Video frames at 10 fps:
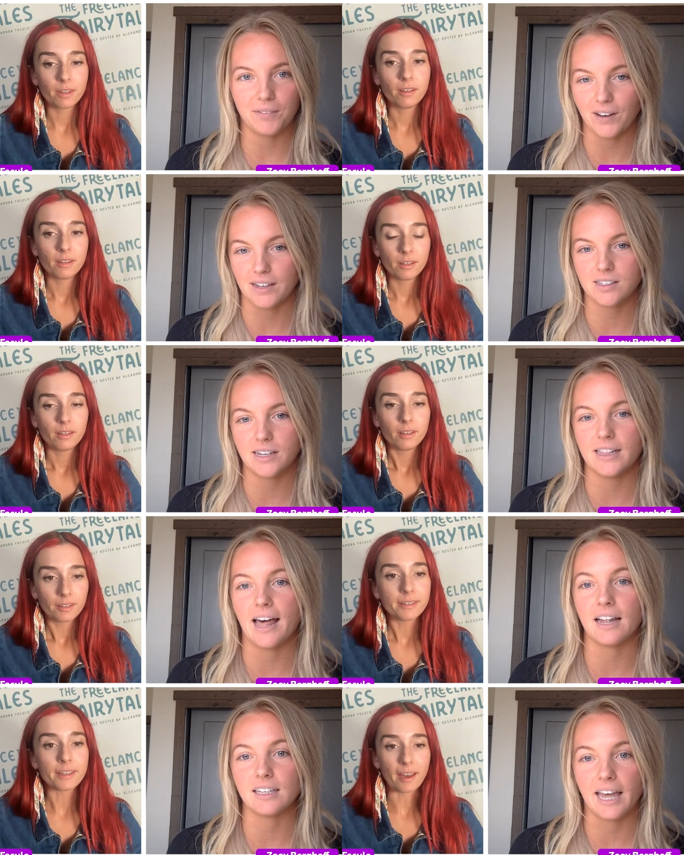Speaker 1: invest in
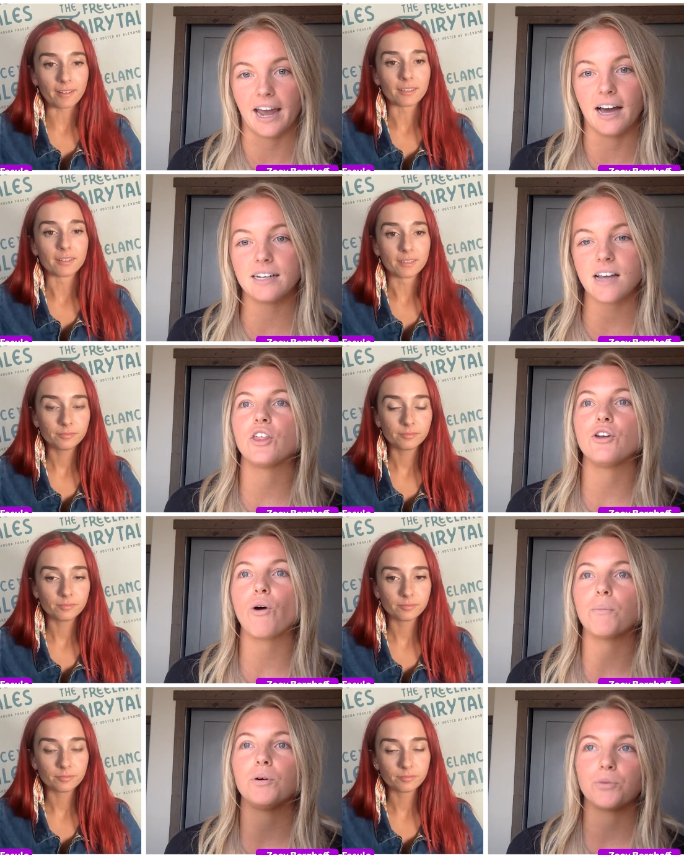that yeah. land. The
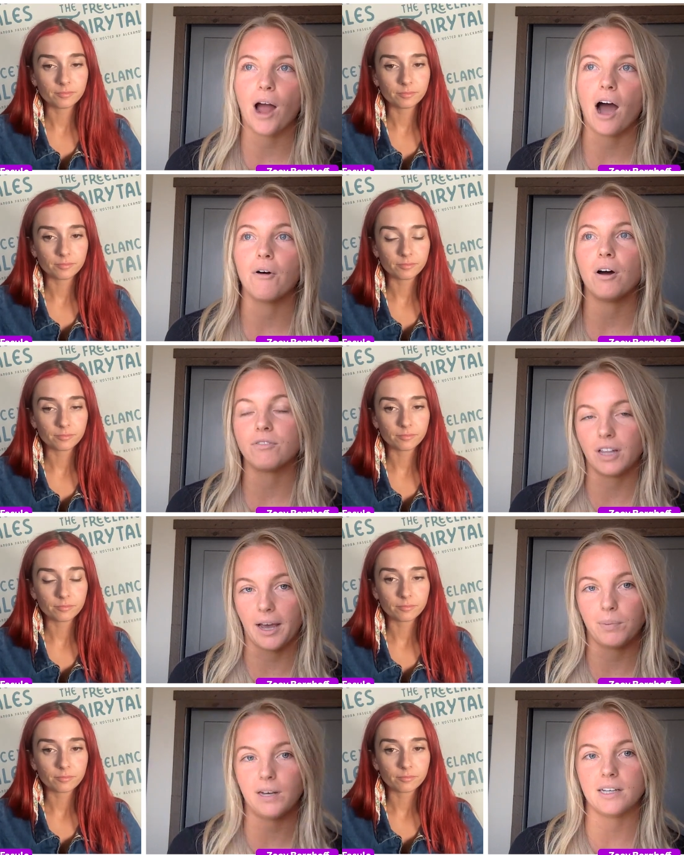normal route of
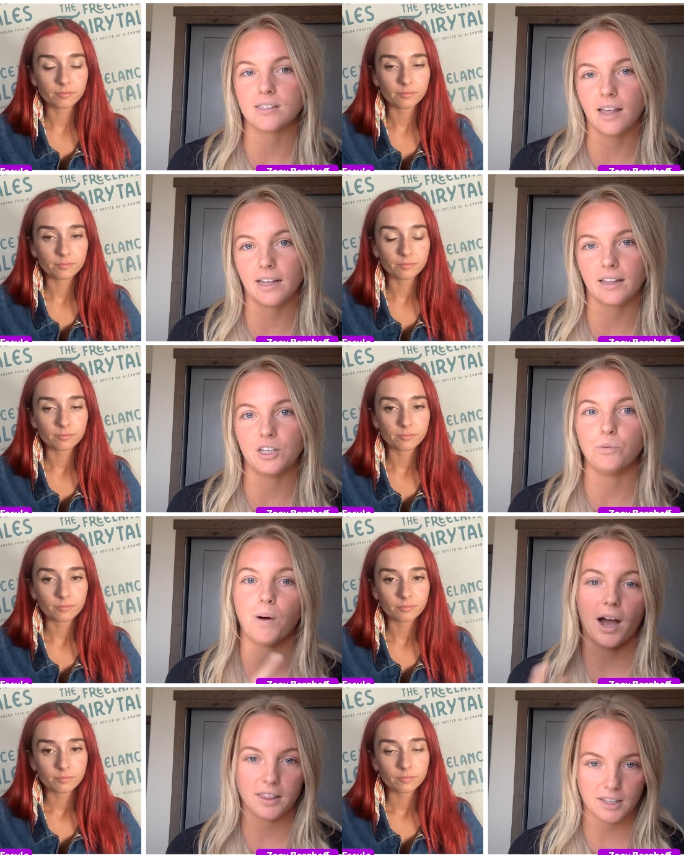glamping is likely you
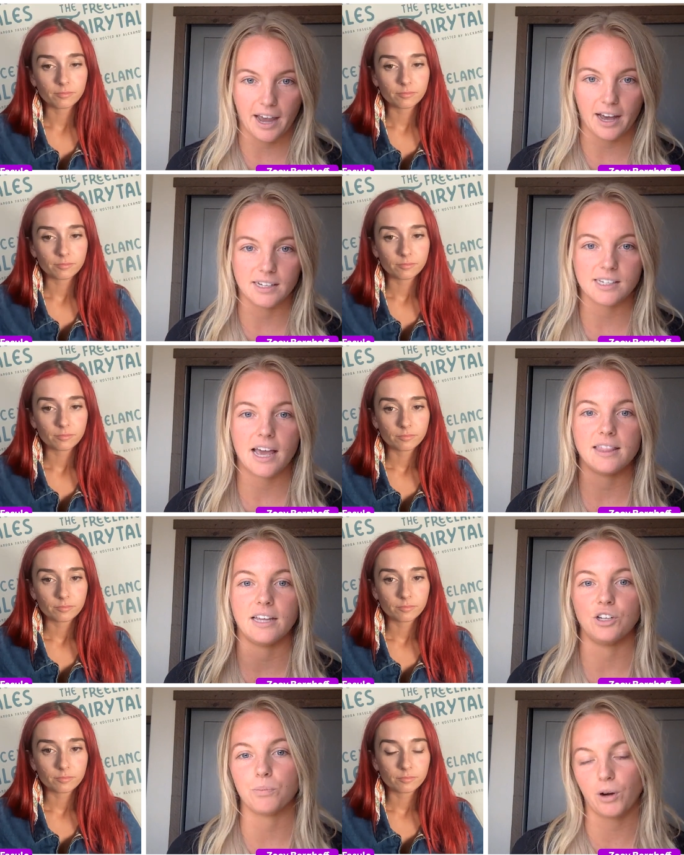buy the land and then you're
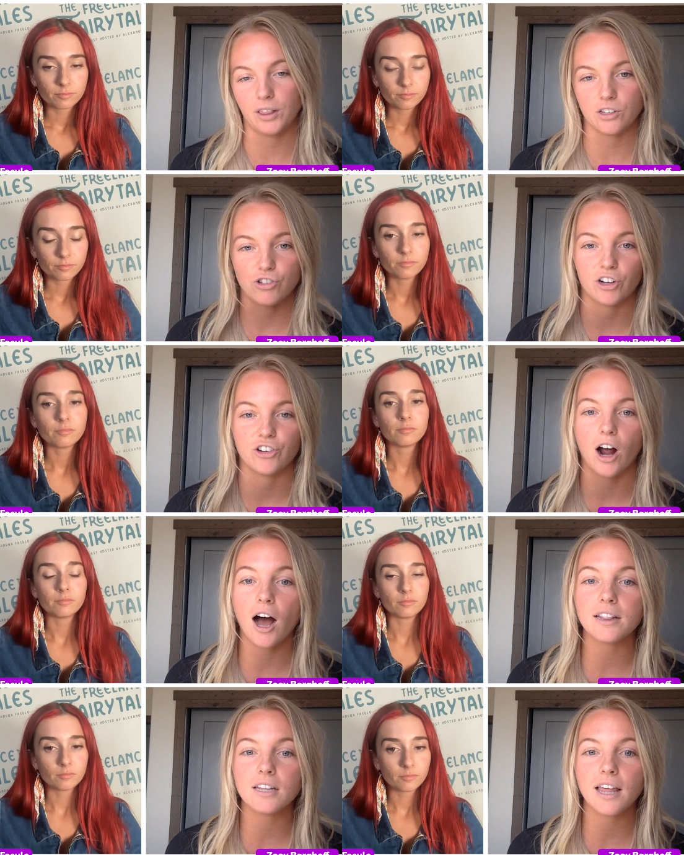putting the structure on
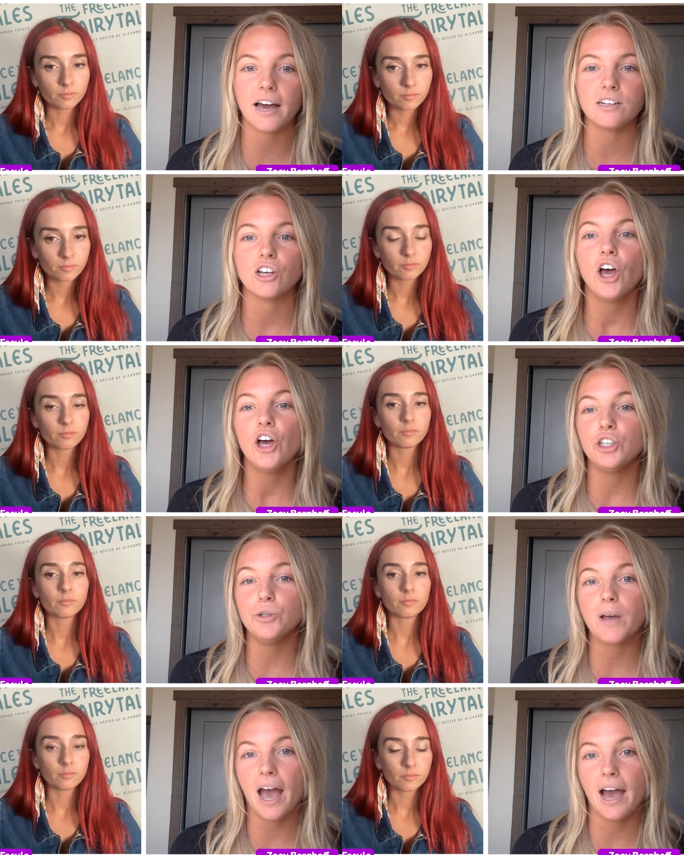the land you
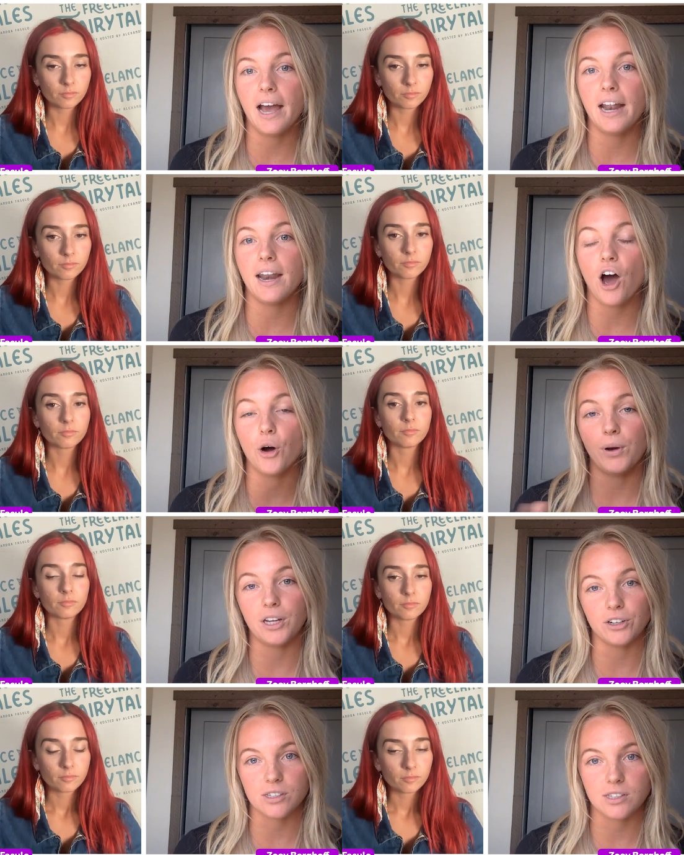can own it
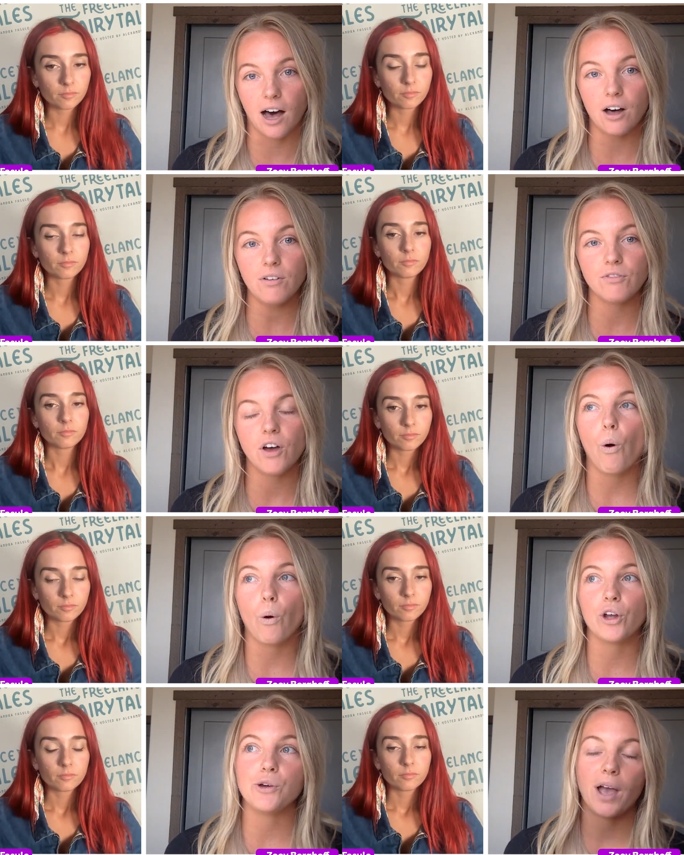yourself or
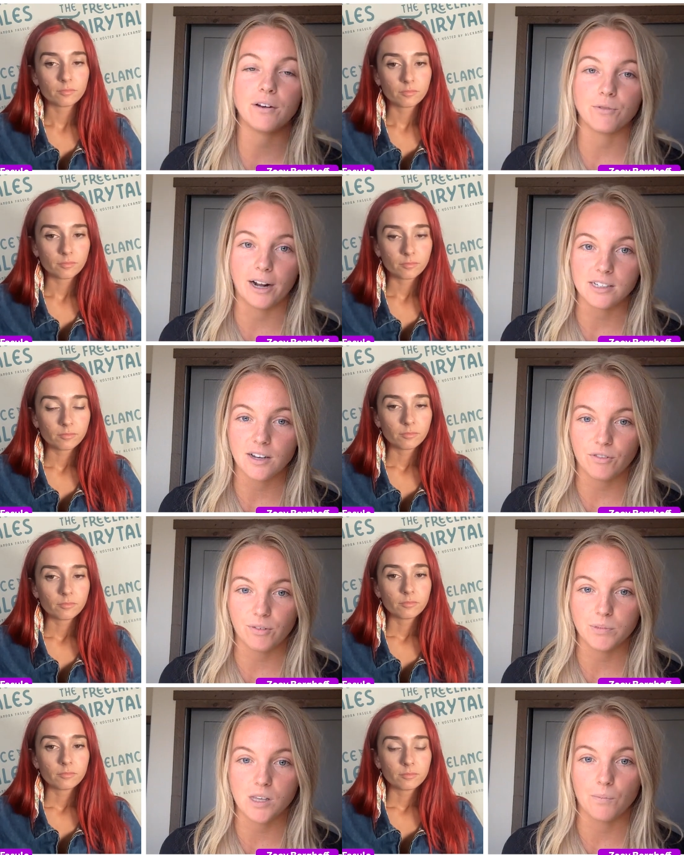you can rent it from
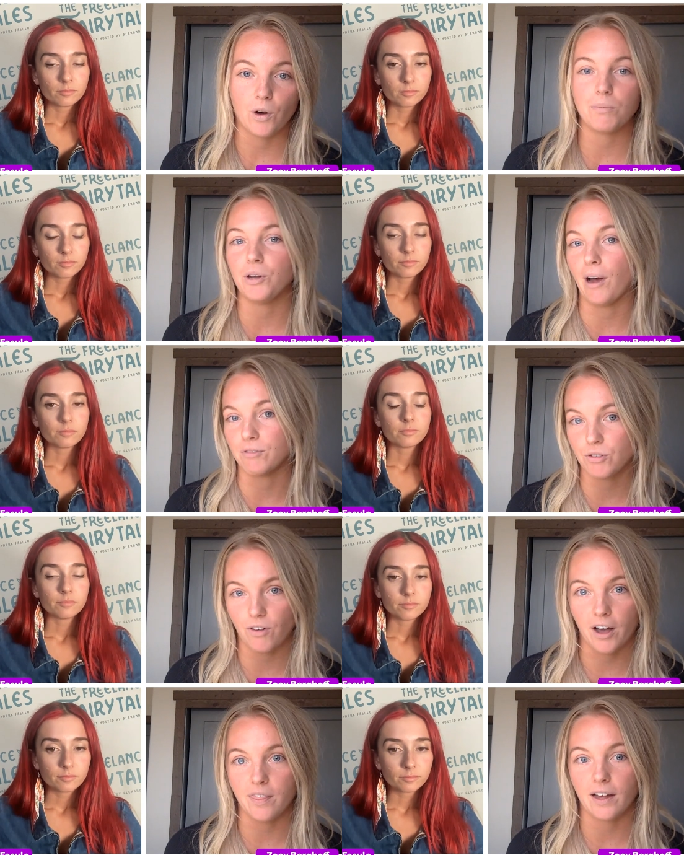someone, but you have to
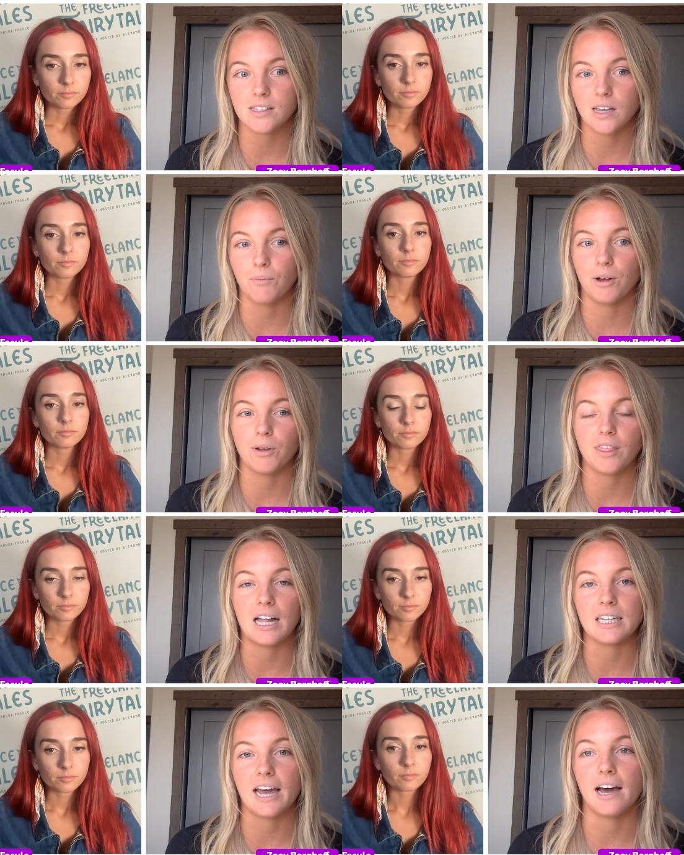find that someone with that
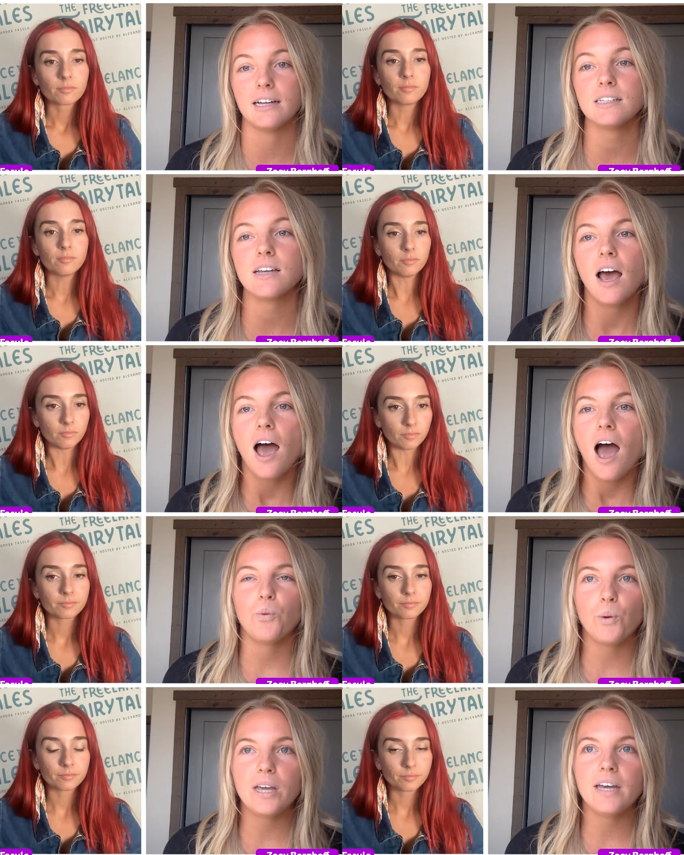land. Mm-hmm.
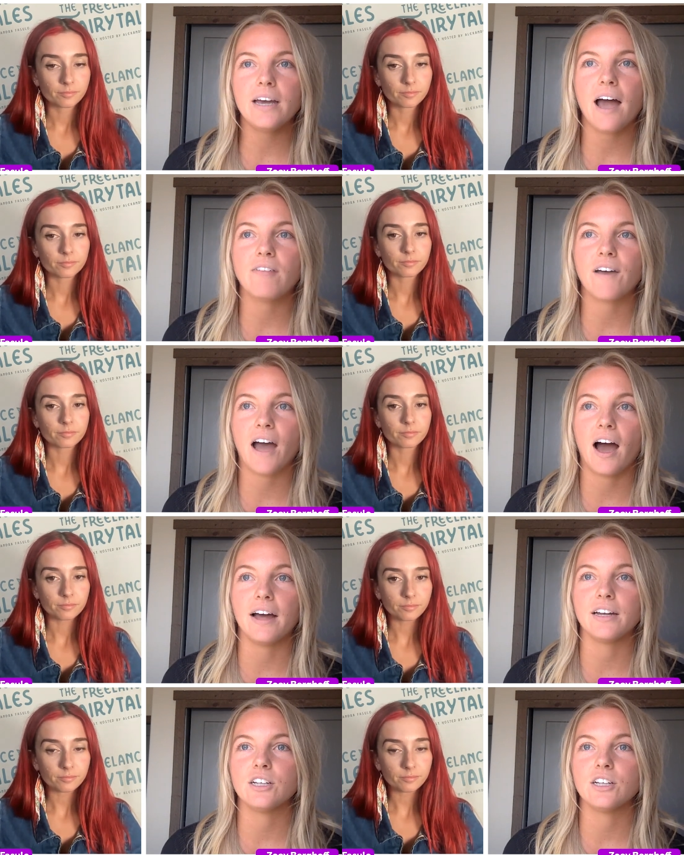We have had